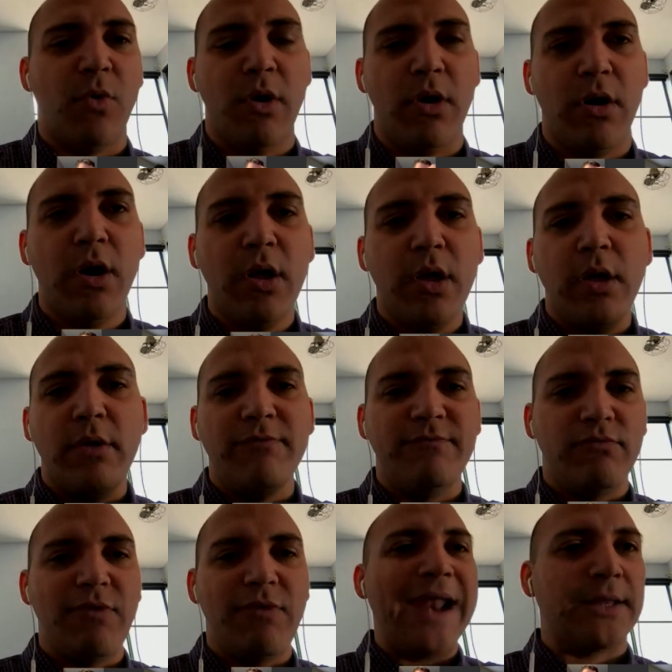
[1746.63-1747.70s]
for
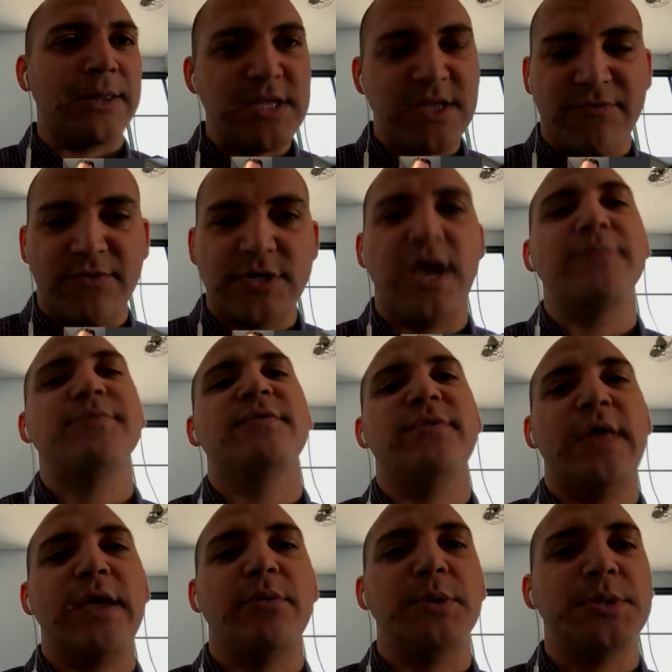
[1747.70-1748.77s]
radically different types
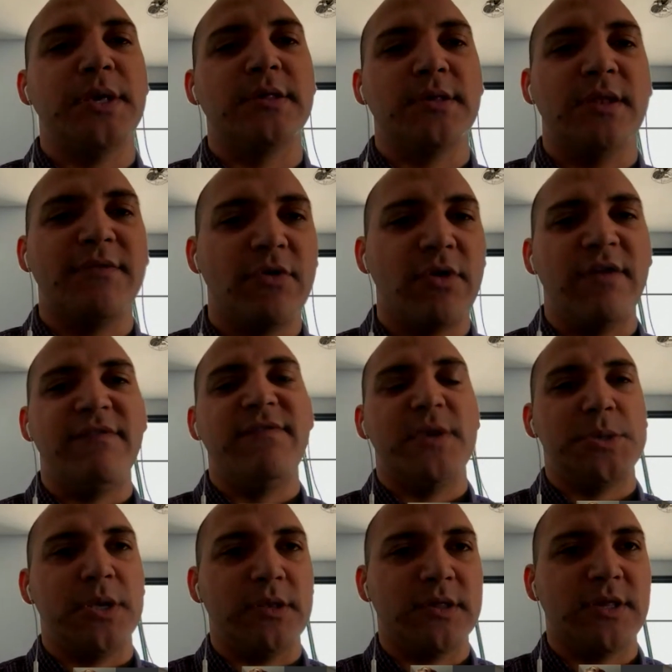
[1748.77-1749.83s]
of languages and a very
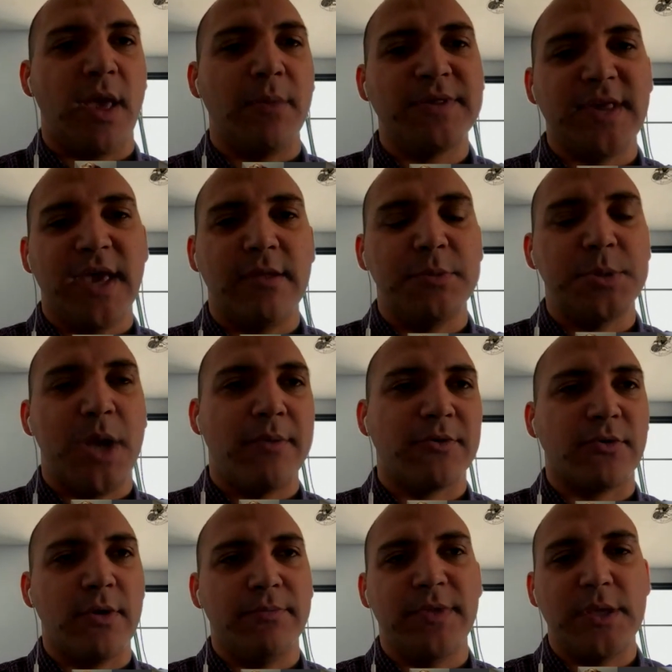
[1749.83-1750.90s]
efficient subset of
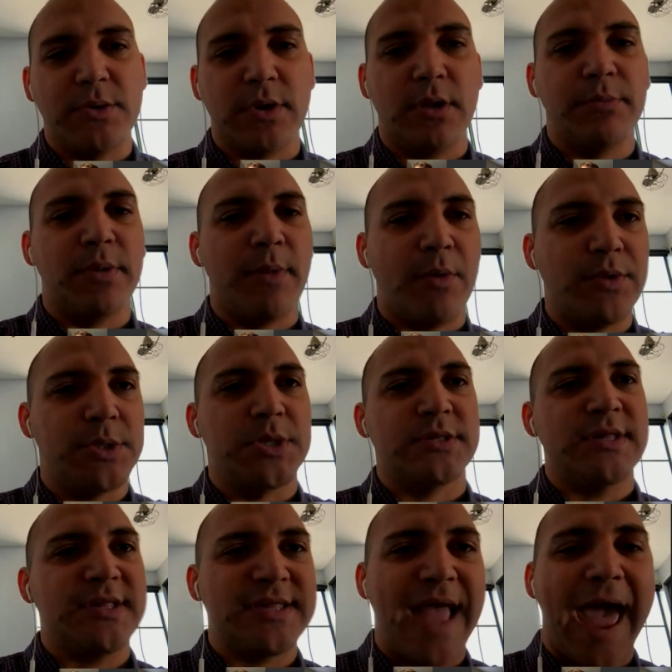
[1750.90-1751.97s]
JavaScript that you can implement with
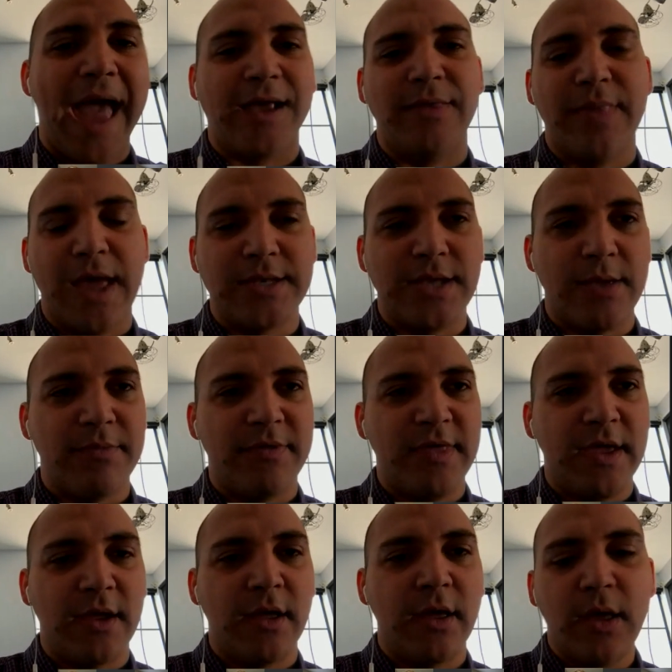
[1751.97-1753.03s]
just a stack and that type of
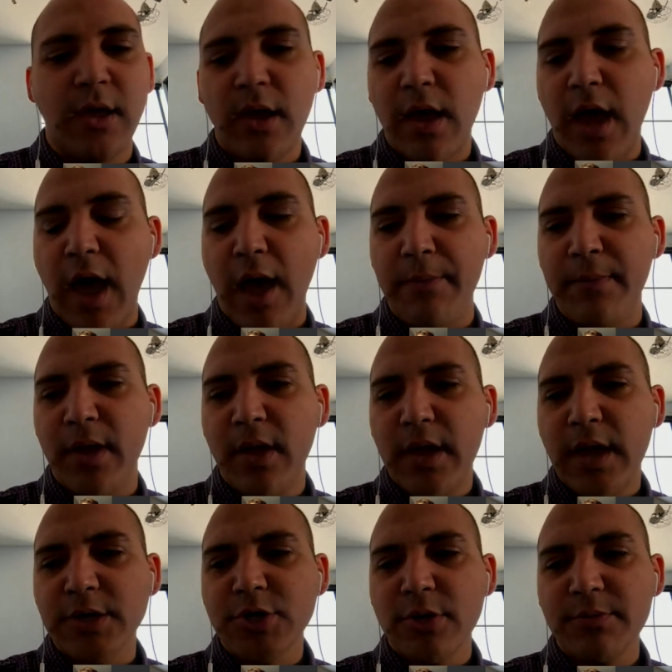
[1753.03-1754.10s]
thing.
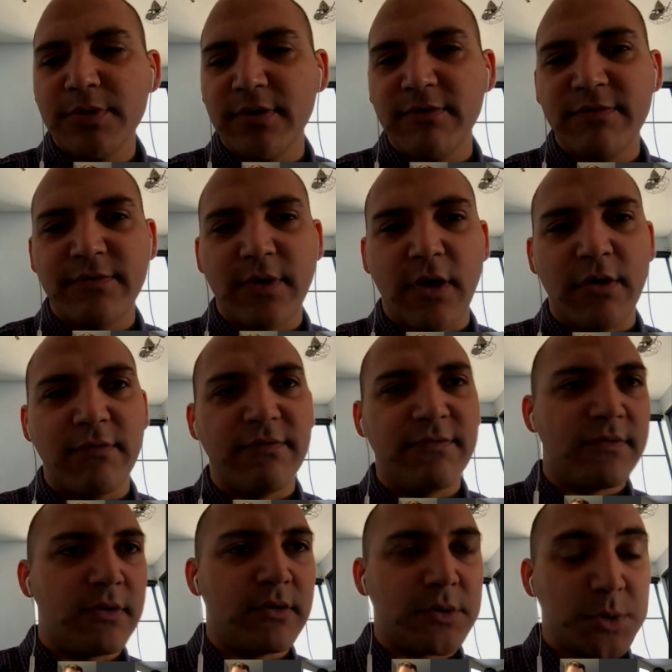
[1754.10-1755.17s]
In terms
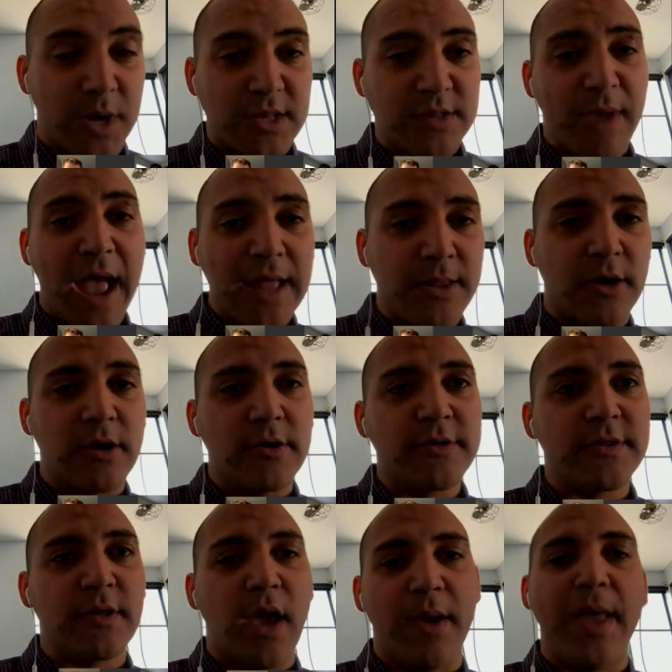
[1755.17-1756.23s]
of
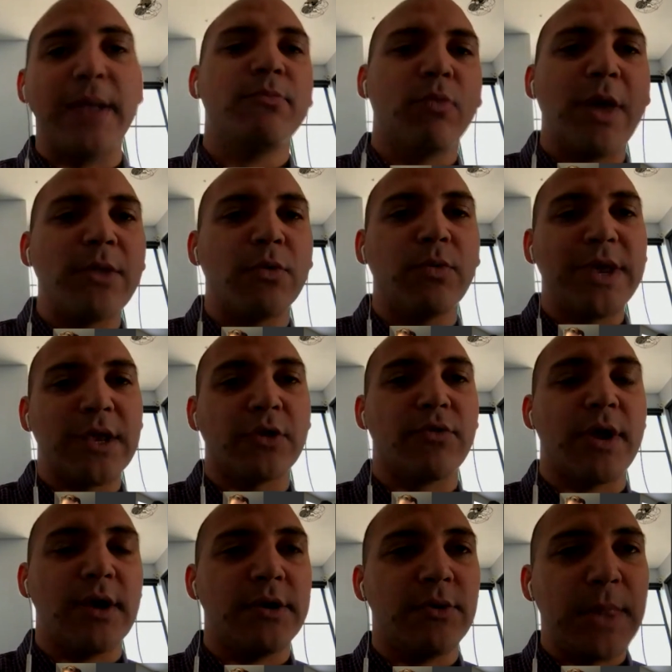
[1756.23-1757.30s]
transpilers and whether we can
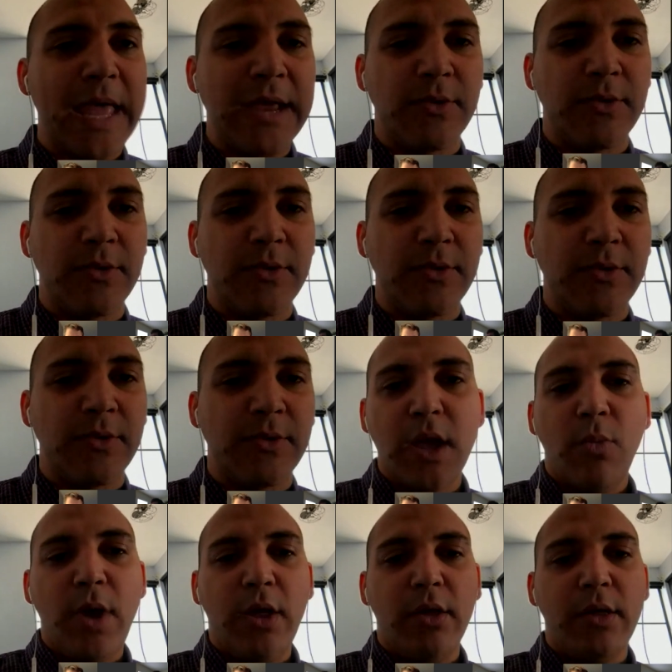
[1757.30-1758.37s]
create a new
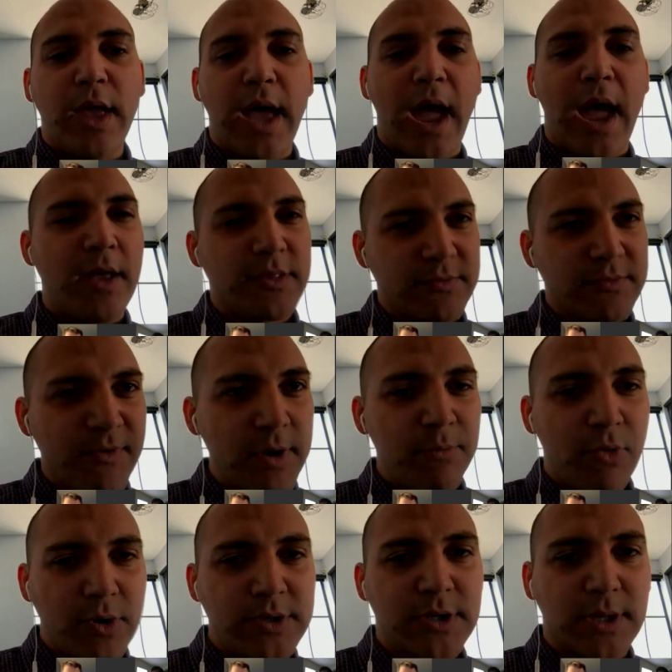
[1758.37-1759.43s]
language, well, it's
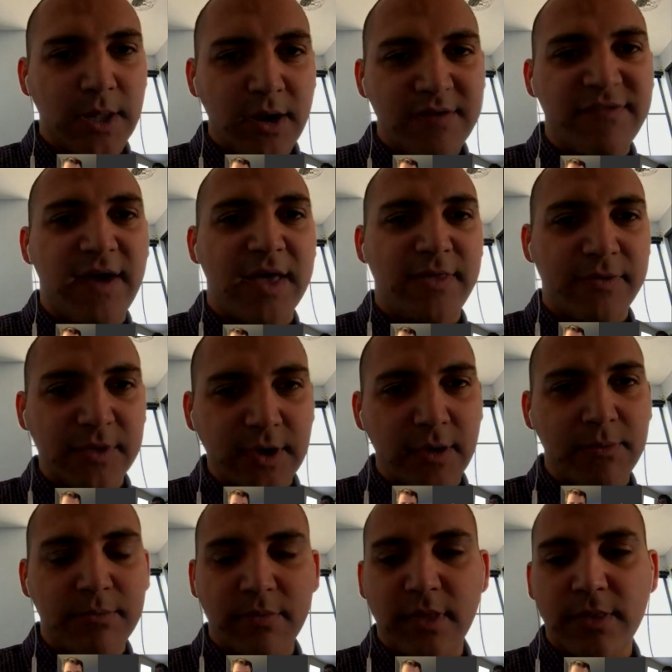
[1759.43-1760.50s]
very important to clarify
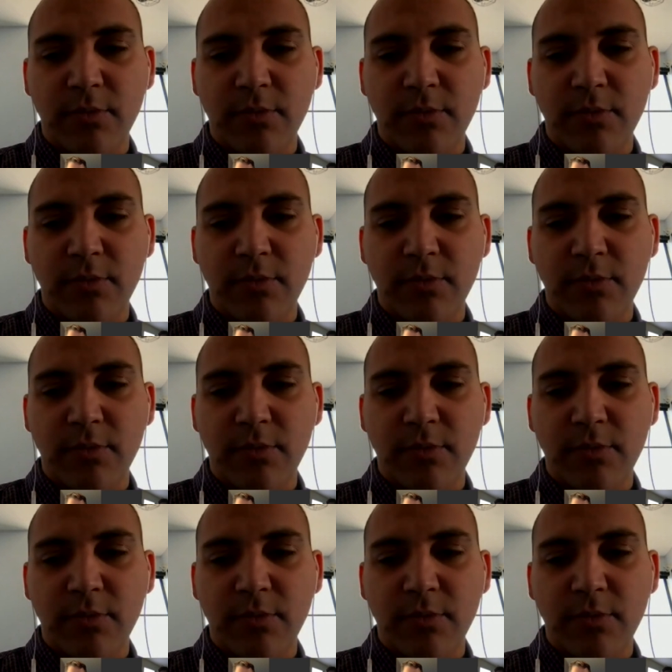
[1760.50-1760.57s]
that